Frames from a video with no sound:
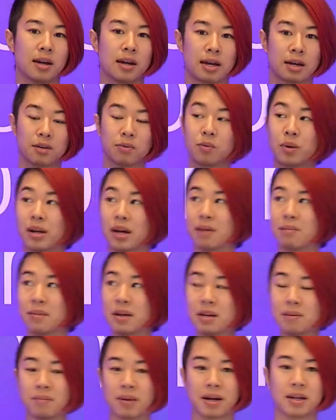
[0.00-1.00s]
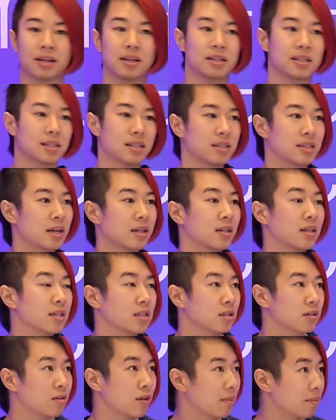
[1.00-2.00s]
And what I mean by this is that the
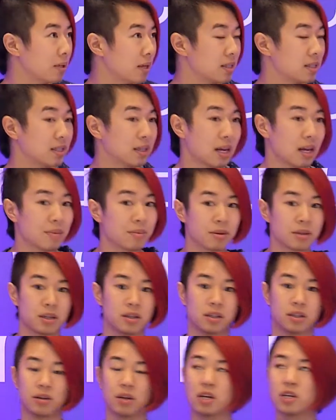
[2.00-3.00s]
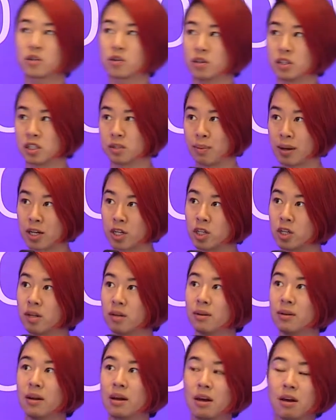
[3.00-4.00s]
script isn't able to do
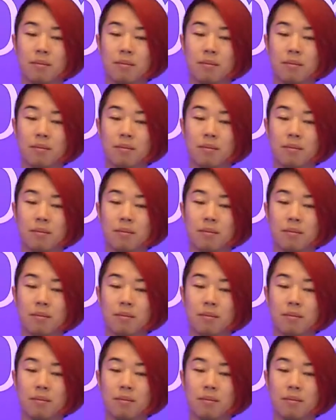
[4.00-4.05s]
introspection